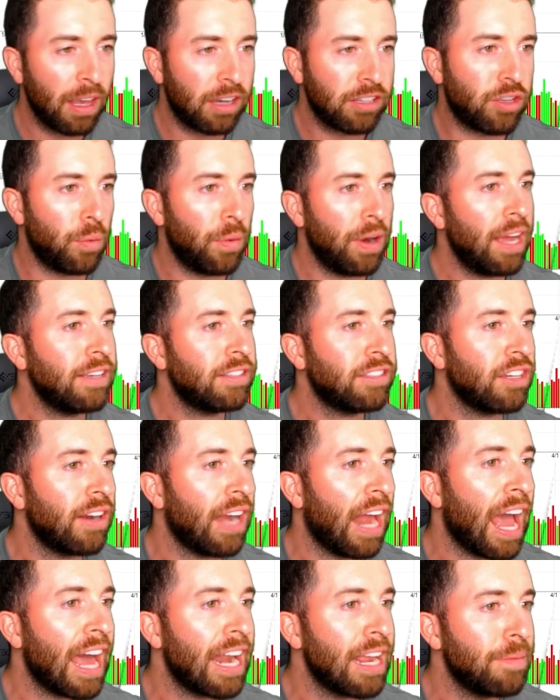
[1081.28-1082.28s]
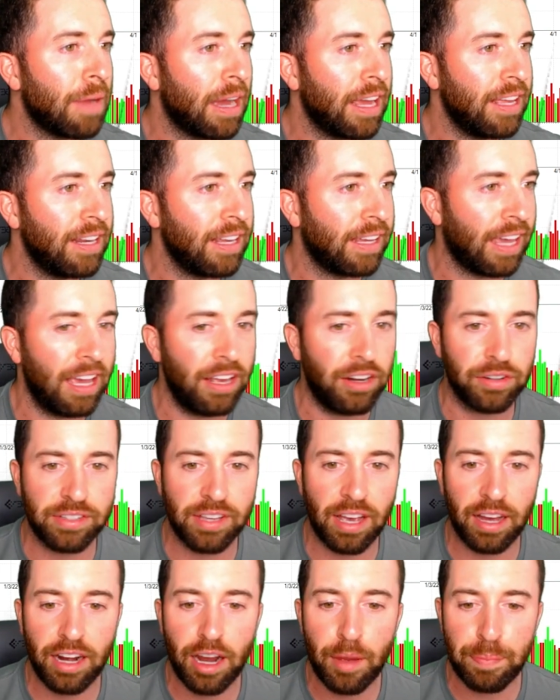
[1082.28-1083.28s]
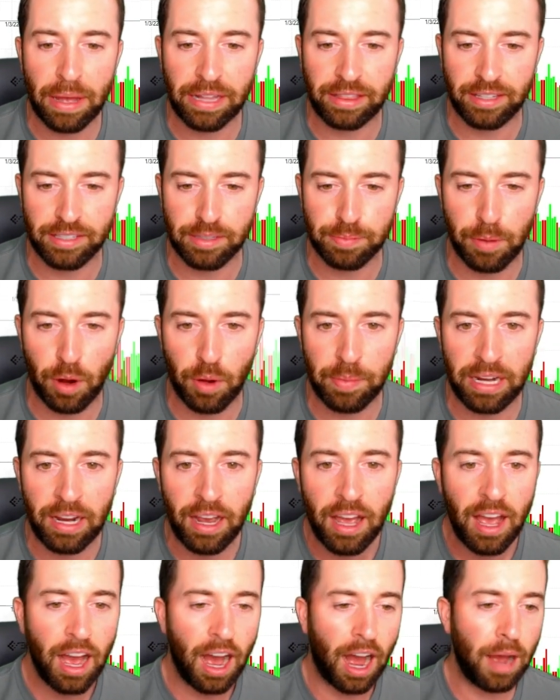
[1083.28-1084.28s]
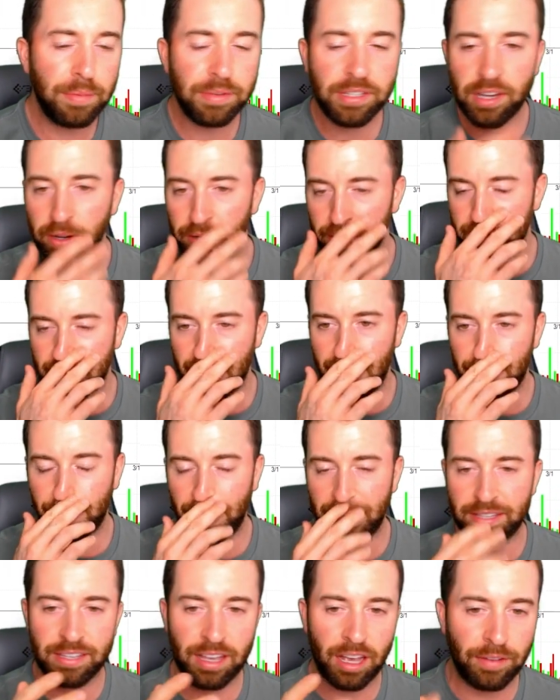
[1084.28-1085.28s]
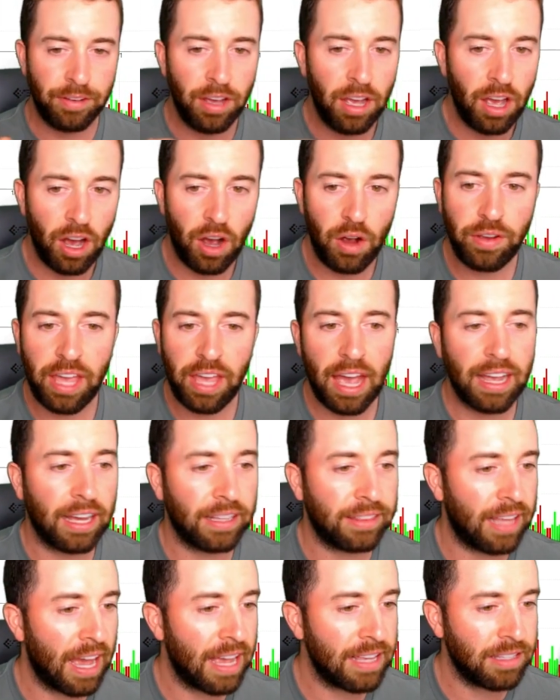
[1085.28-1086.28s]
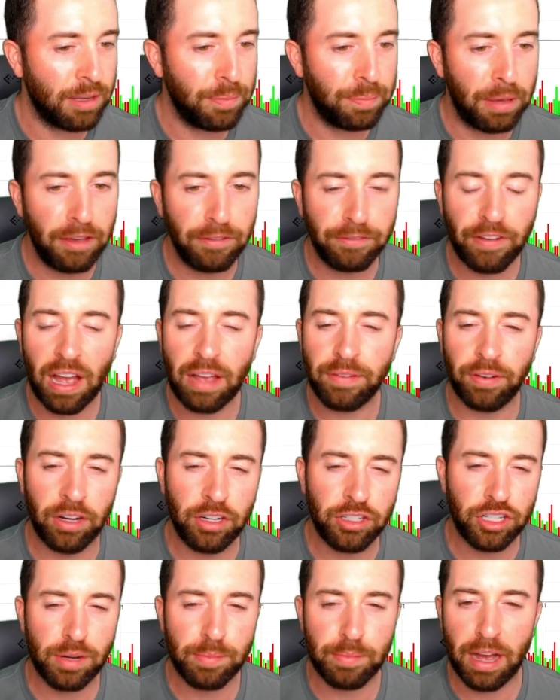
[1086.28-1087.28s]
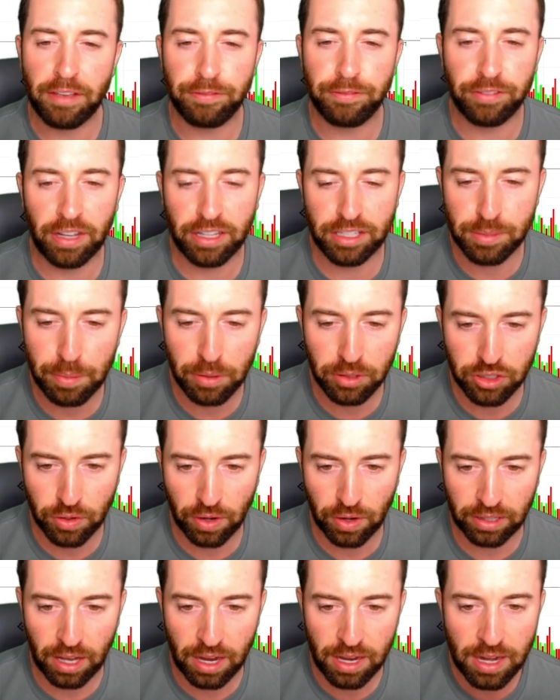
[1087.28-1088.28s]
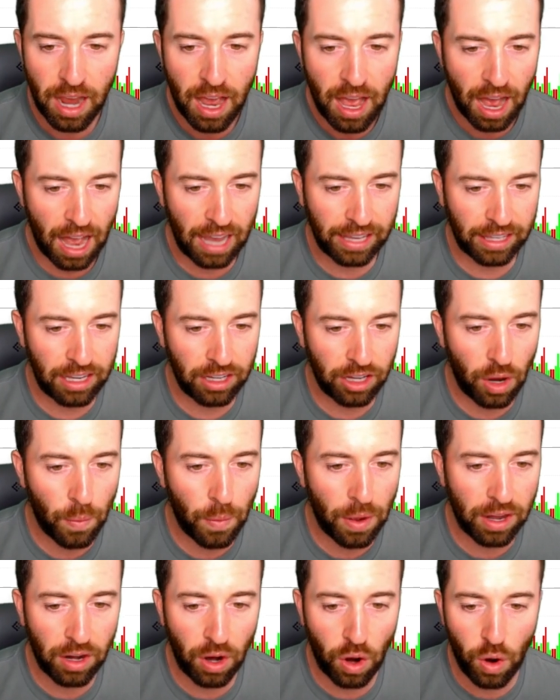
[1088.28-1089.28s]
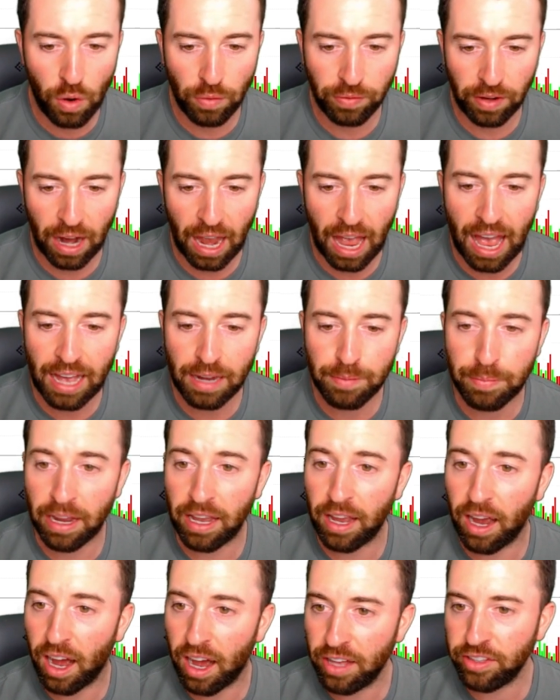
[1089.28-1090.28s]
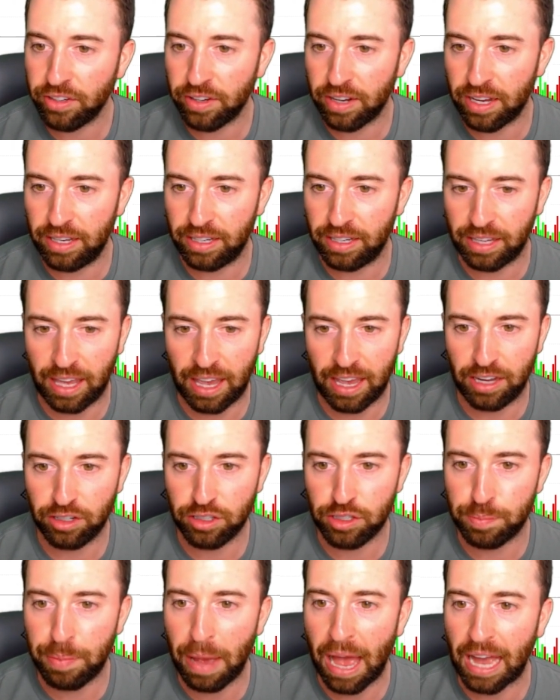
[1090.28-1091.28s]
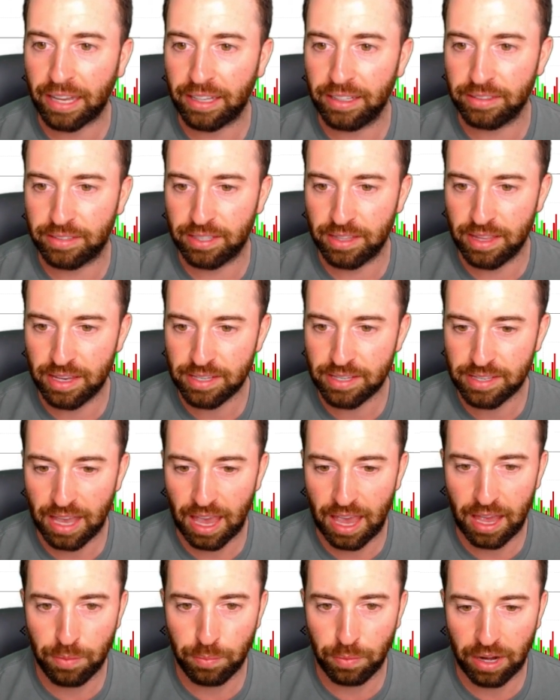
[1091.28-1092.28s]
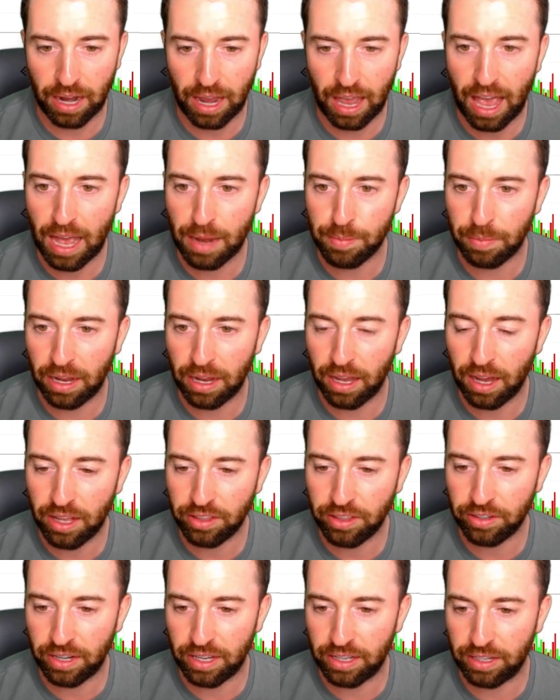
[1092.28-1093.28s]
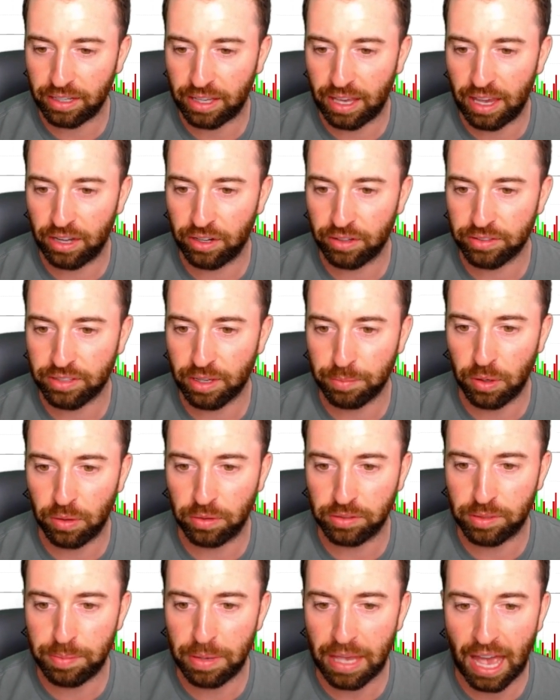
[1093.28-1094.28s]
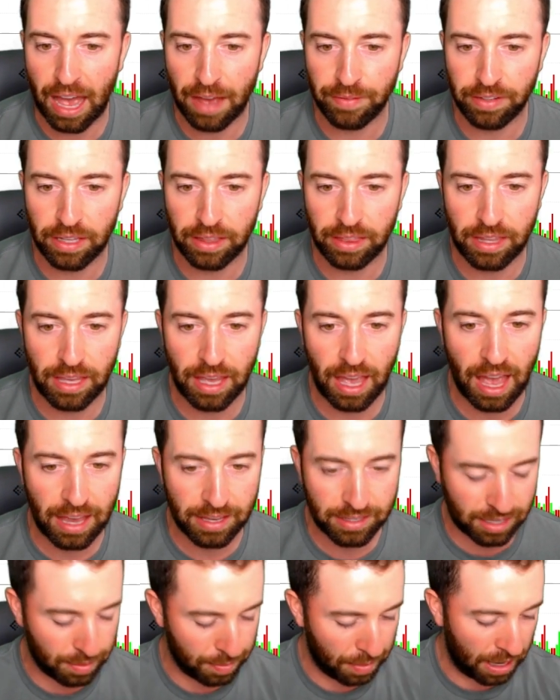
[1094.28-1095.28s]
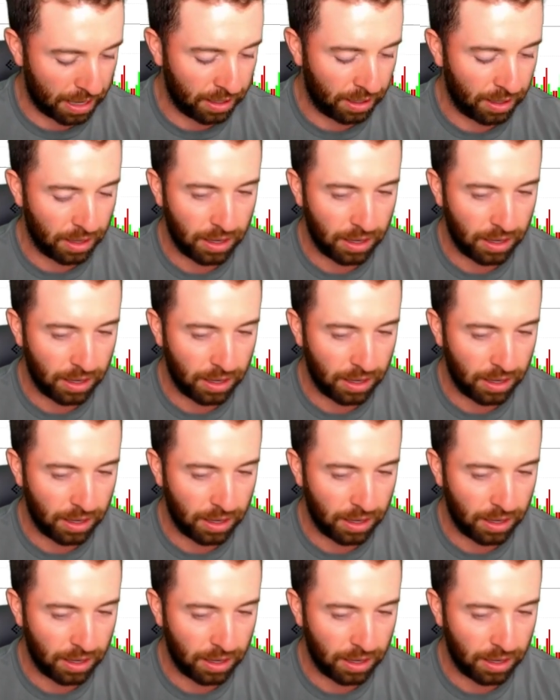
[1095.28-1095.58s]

So when I start adding my indicators on up at this moment, I'm starting to say to myself, okay, I got the S&P 500, my flexible trend line. I can go on over, add my other indicators back into this. And when I add my other indicators, I'm going to be having the SMA,